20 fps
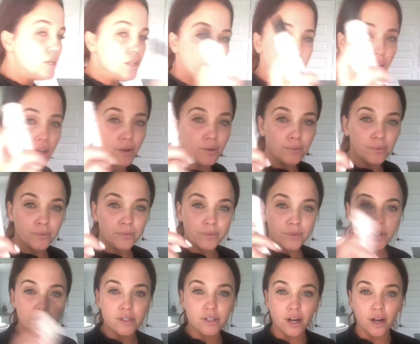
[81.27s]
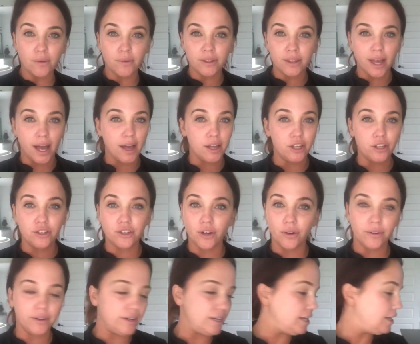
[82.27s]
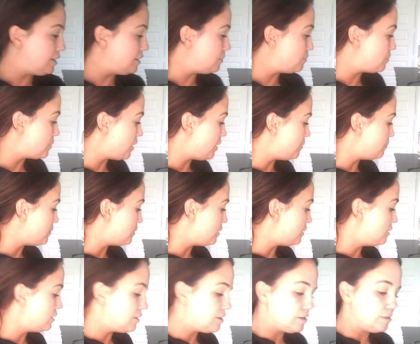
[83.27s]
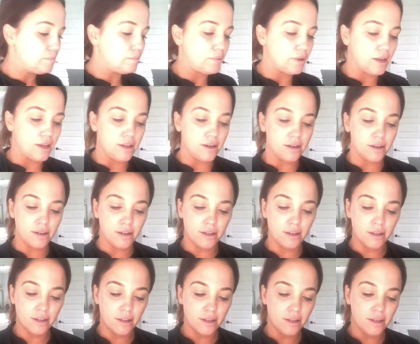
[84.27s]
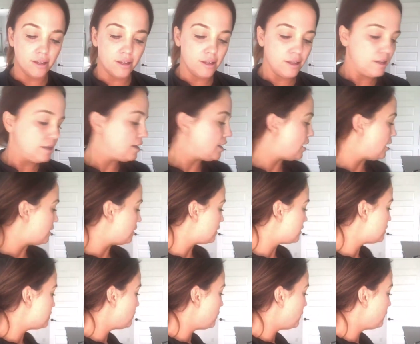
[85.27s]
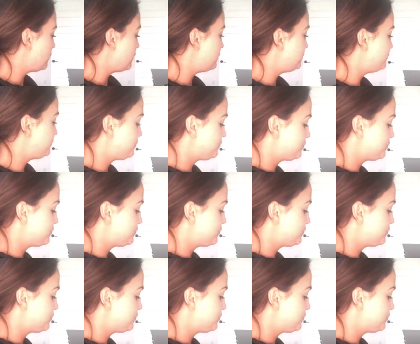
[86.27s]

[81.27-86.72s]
So start with that. You don't need a primer, but I like to wear one.